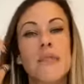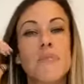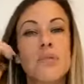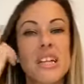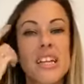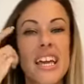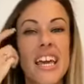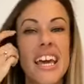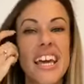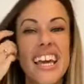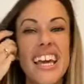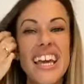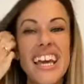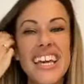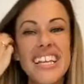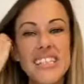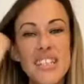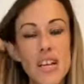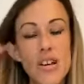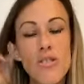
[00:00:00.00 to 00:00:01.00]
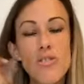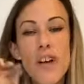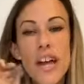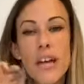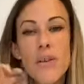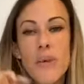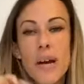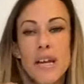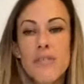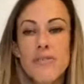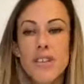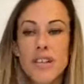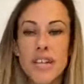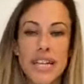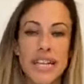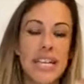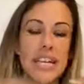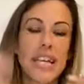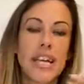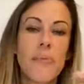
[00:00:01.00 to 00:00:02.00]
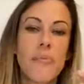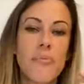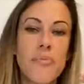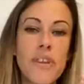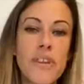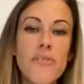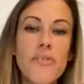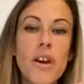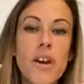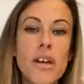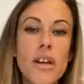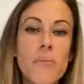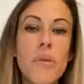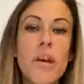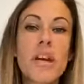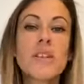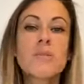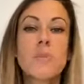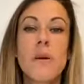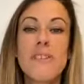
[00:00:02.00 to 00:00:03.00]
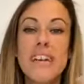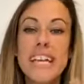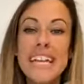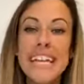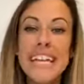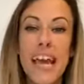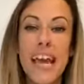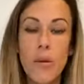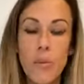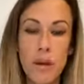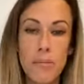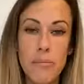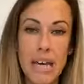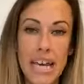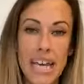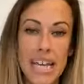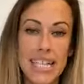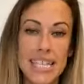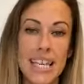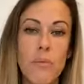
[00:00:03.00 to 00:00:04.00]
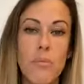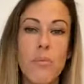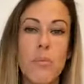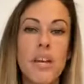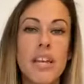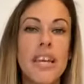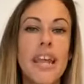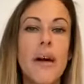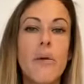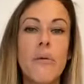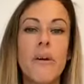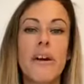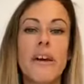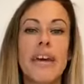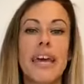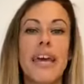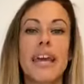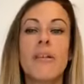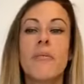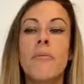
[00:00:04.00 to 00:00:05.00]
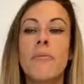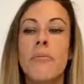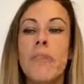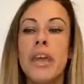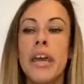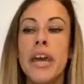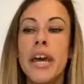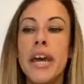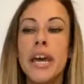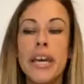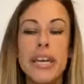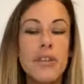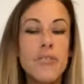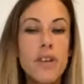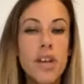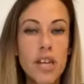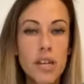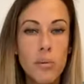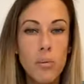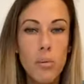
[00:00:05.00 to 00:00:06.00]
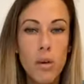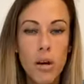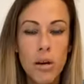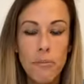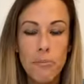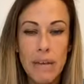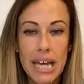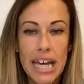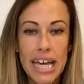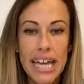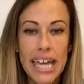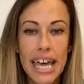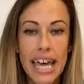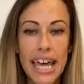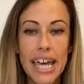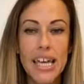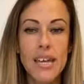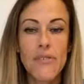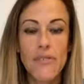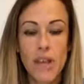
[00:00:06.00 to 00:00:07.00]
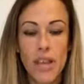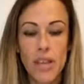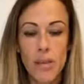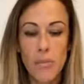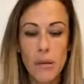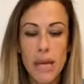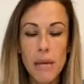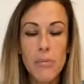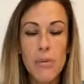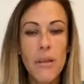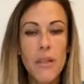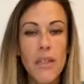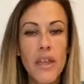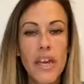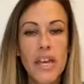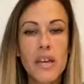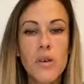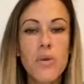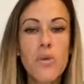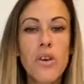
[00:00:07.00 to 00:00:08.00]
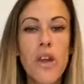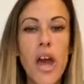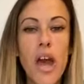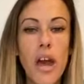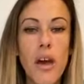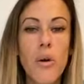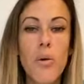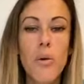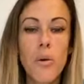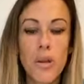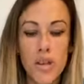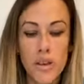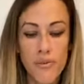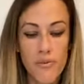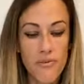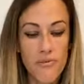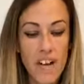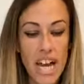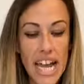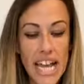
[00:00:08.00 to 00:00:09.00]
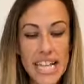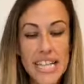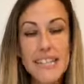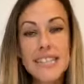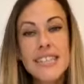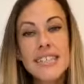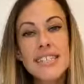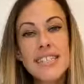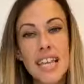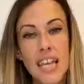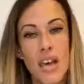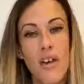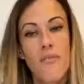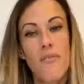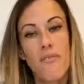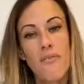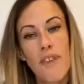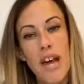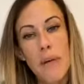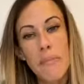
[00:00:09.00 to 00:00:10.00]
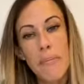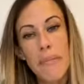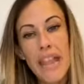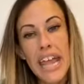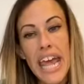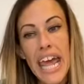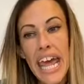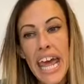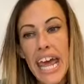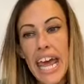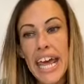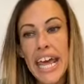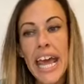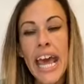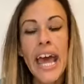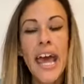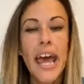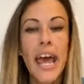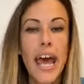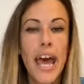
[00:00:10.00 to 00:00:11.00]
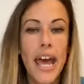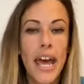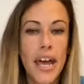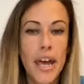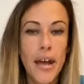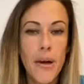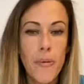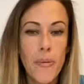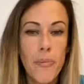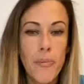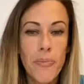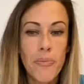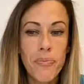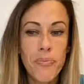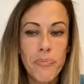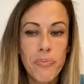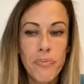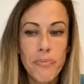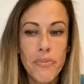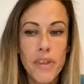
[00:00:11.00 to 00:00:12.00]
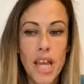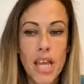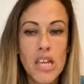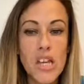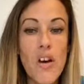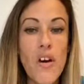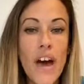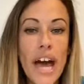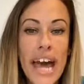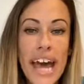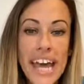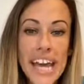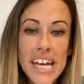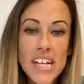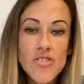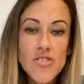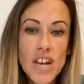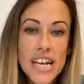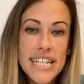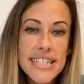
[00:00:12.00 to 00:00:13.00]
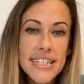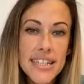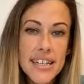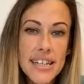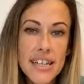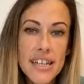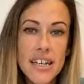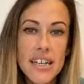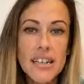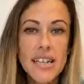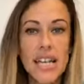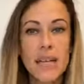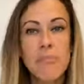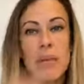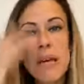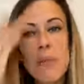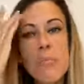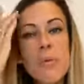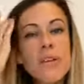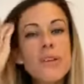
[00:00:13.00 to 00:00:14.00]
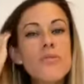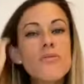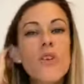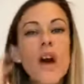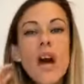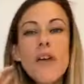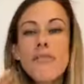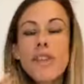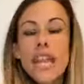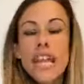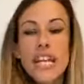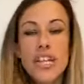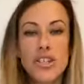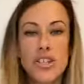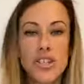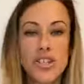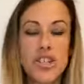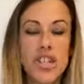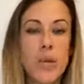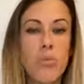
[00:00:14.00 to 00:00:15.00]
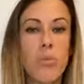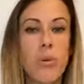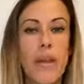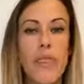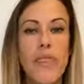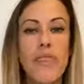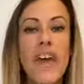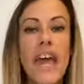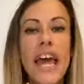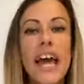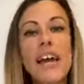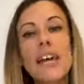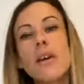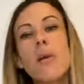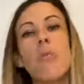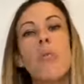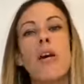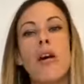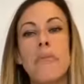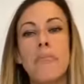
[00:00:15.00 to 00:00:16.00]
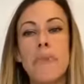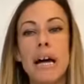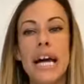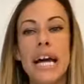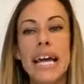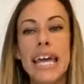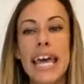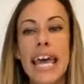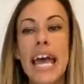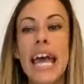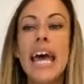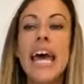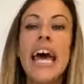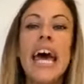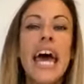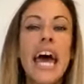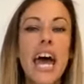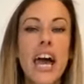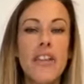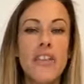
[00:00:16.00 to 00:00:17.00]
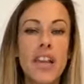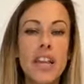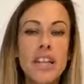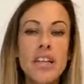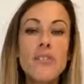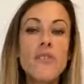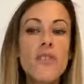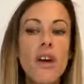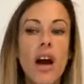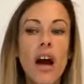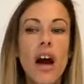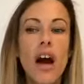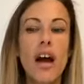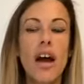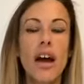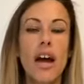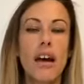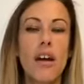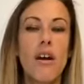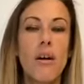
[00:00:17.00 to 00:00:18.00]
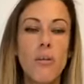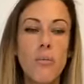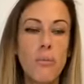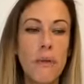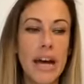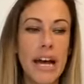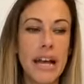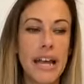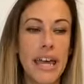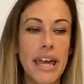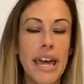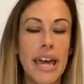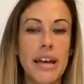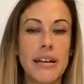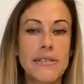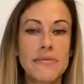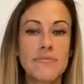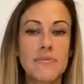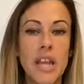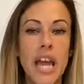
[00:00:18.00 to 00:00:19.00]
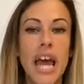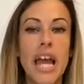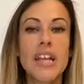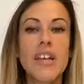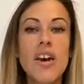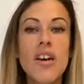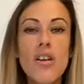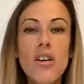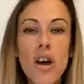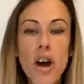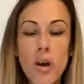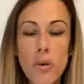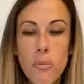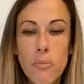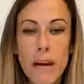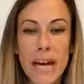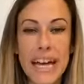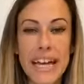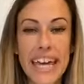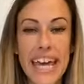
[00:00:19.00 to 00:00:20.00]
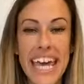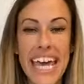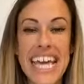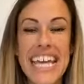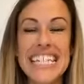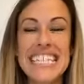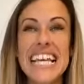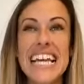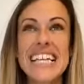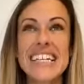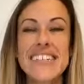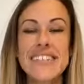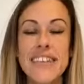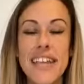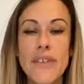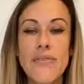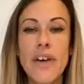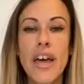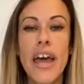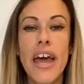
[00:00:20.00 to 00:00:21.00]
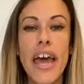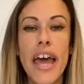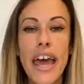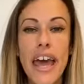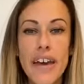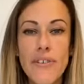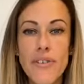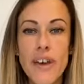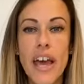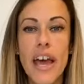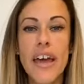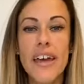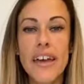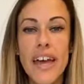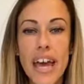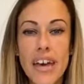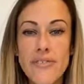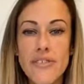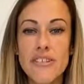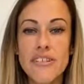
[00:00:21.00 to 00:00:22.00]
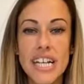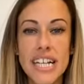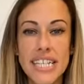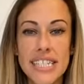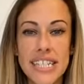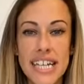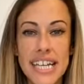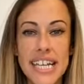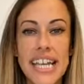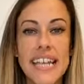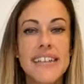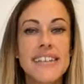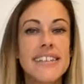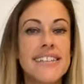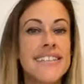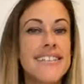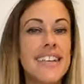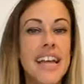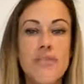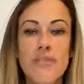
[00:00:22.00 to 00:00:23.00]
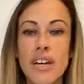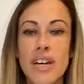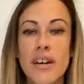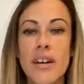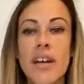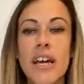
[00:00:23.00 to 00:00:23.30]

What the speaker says: But it's a great way of looking at it. You've got, because we're in network marketing, we're networking. You've got your warm market. You've got the people that you know, your friends, your family, your hairdresser, like people you've got a relationship with. They are your warm market. And then you've got a cold market, and your cold market is never, ever, ever ending. Never.